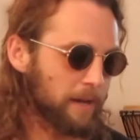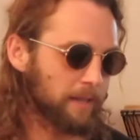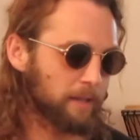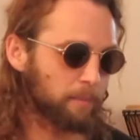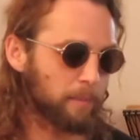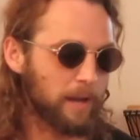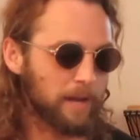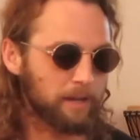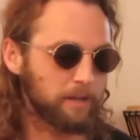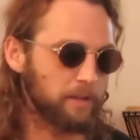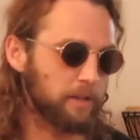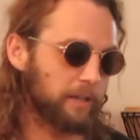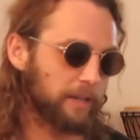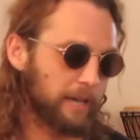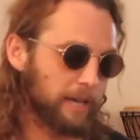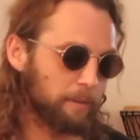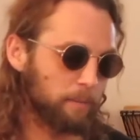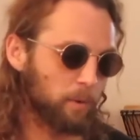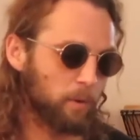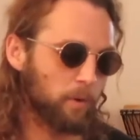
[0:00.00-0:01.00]
the back of your
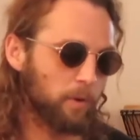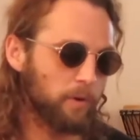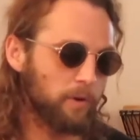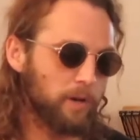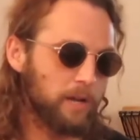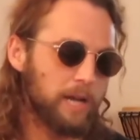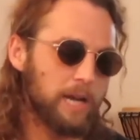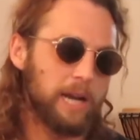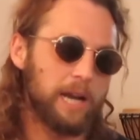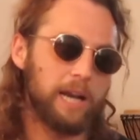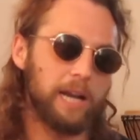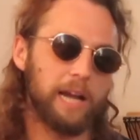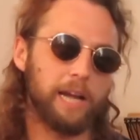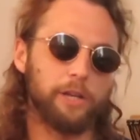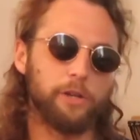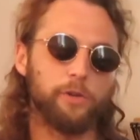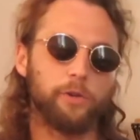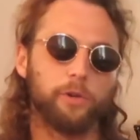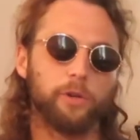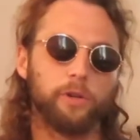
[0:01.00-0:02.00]
keyboard,
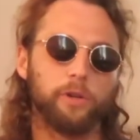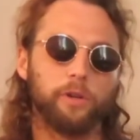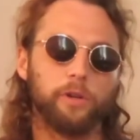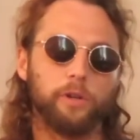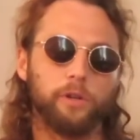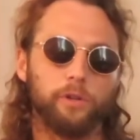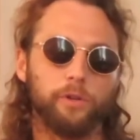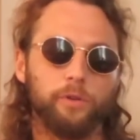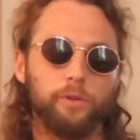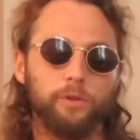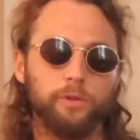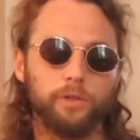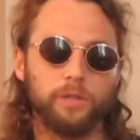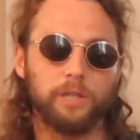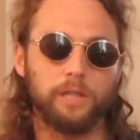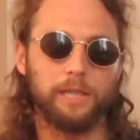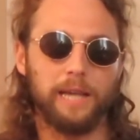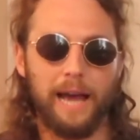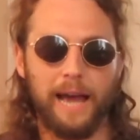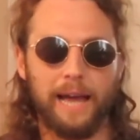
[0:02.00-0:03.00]
and you can
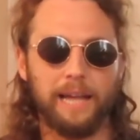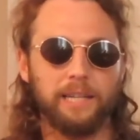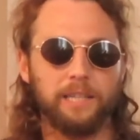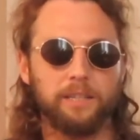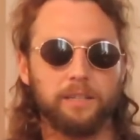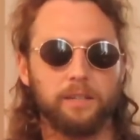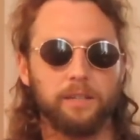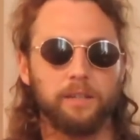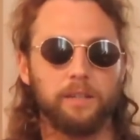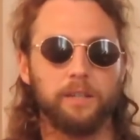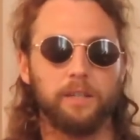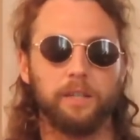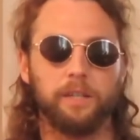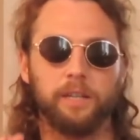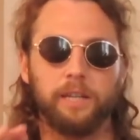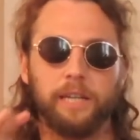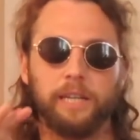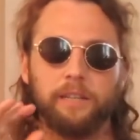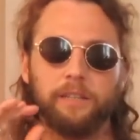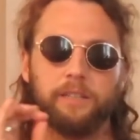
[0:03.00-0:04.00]
use that
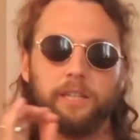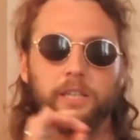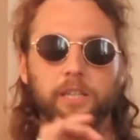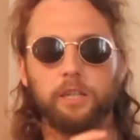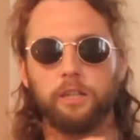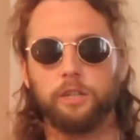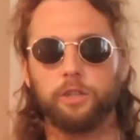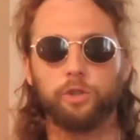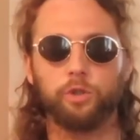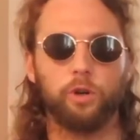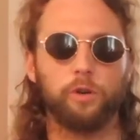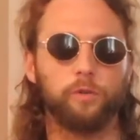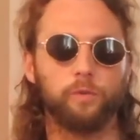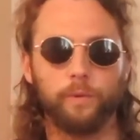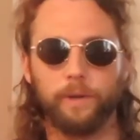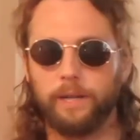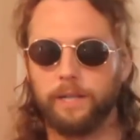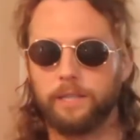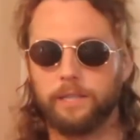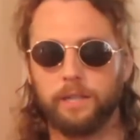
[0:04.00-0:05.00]
in digital
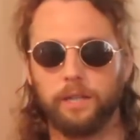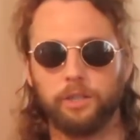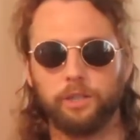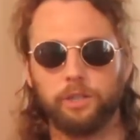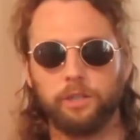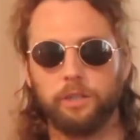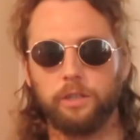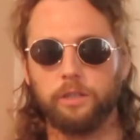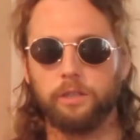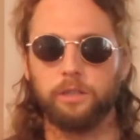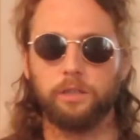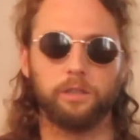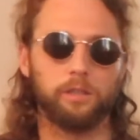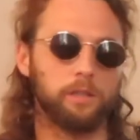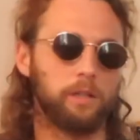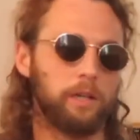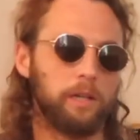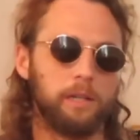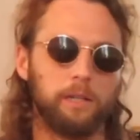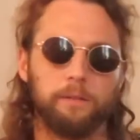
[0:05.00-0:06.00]
software such
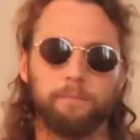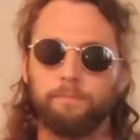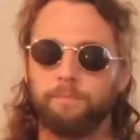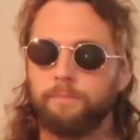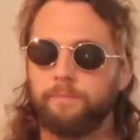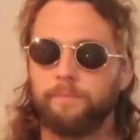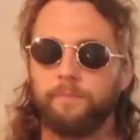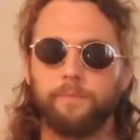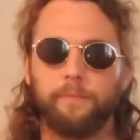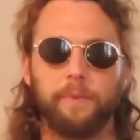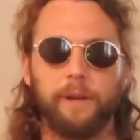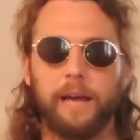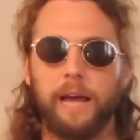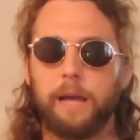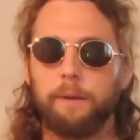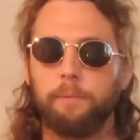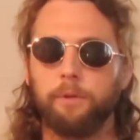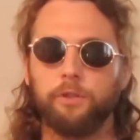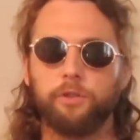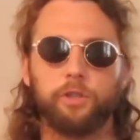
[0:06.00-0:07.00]
as
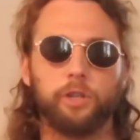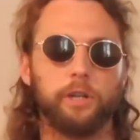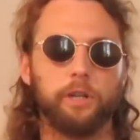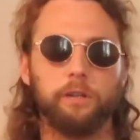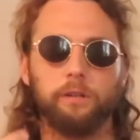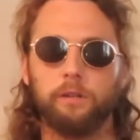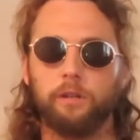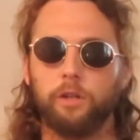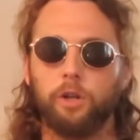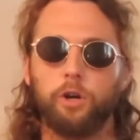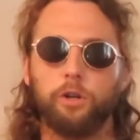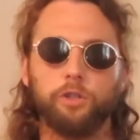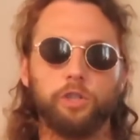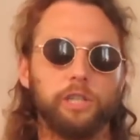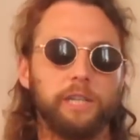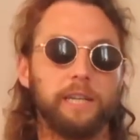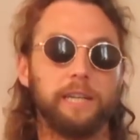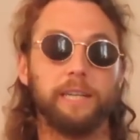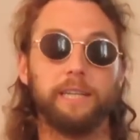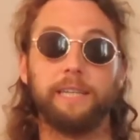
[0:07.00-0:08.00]
Ableton,
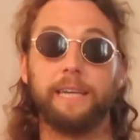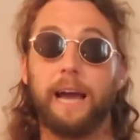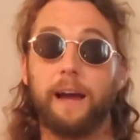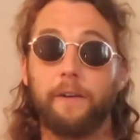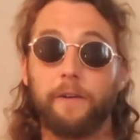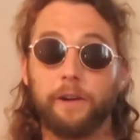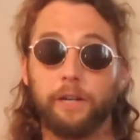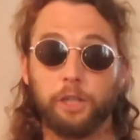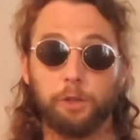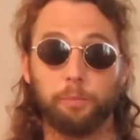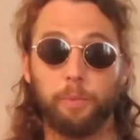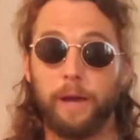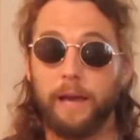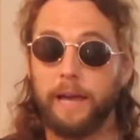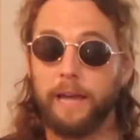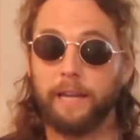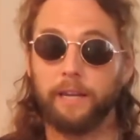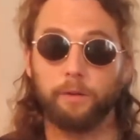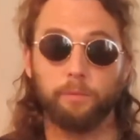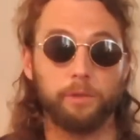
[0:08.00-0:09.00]
Logic,
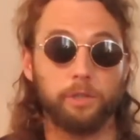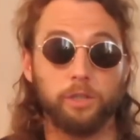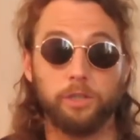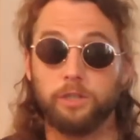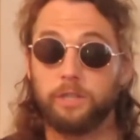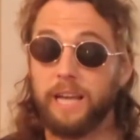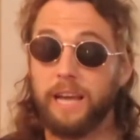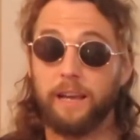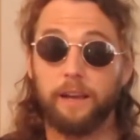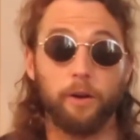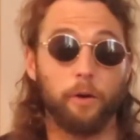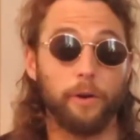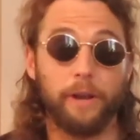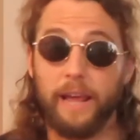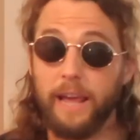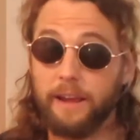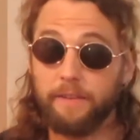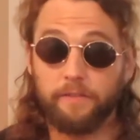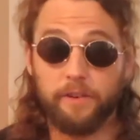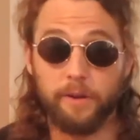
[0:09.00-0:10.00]
GarageBand, which is on
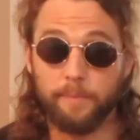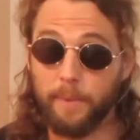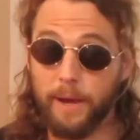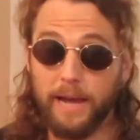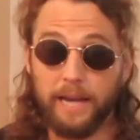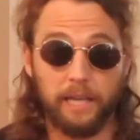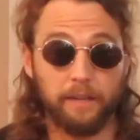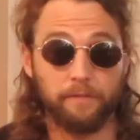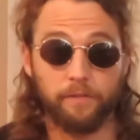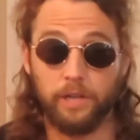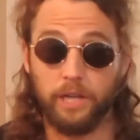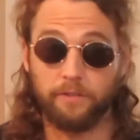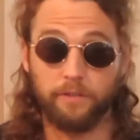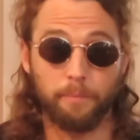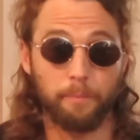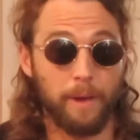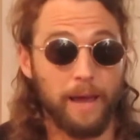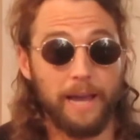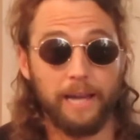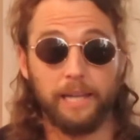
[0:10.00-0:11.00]
every Mac. If you have a
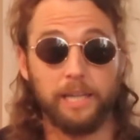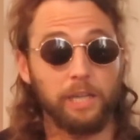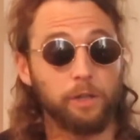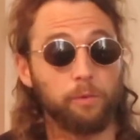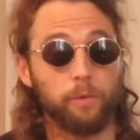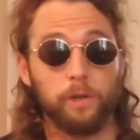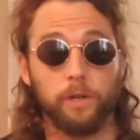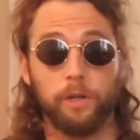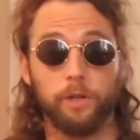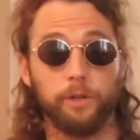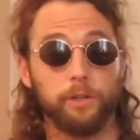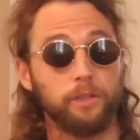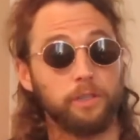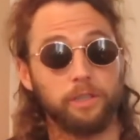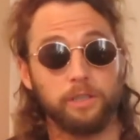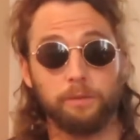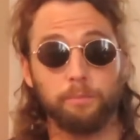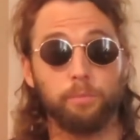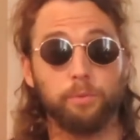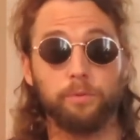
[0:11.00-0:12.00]
Mac and you want to learn
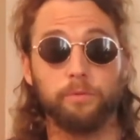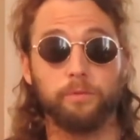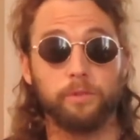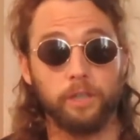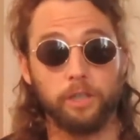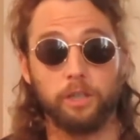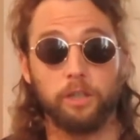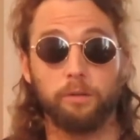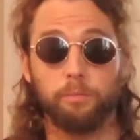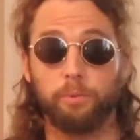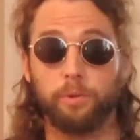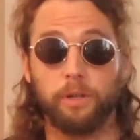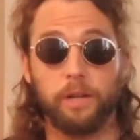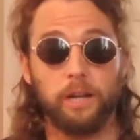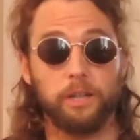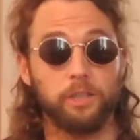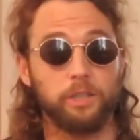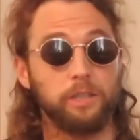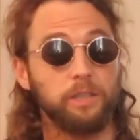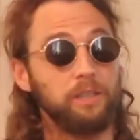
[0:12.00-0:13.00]
simple digital
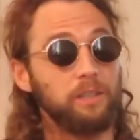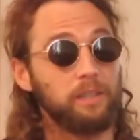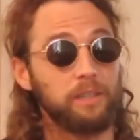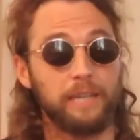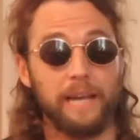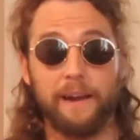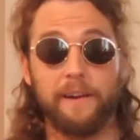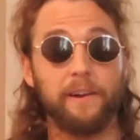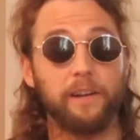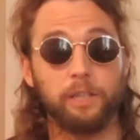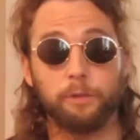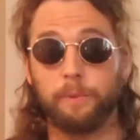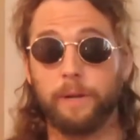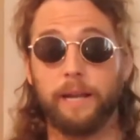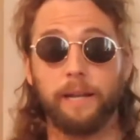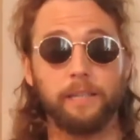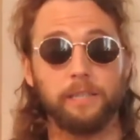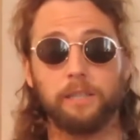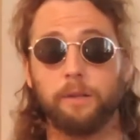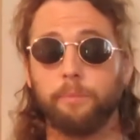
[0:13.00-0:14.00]
production,
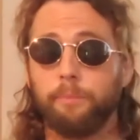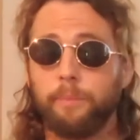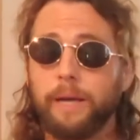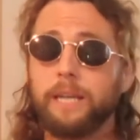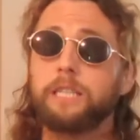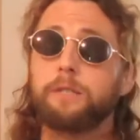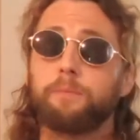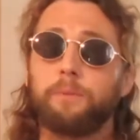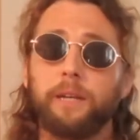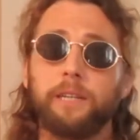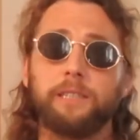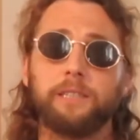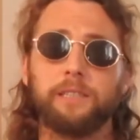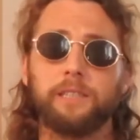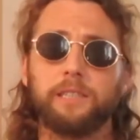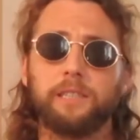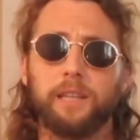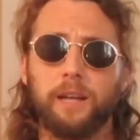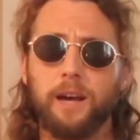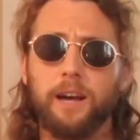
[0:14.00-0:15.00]
GarageBand is the best place to
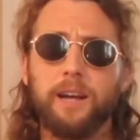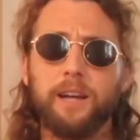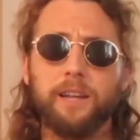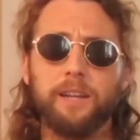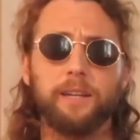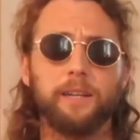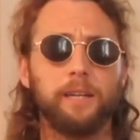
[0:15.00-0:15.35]
start.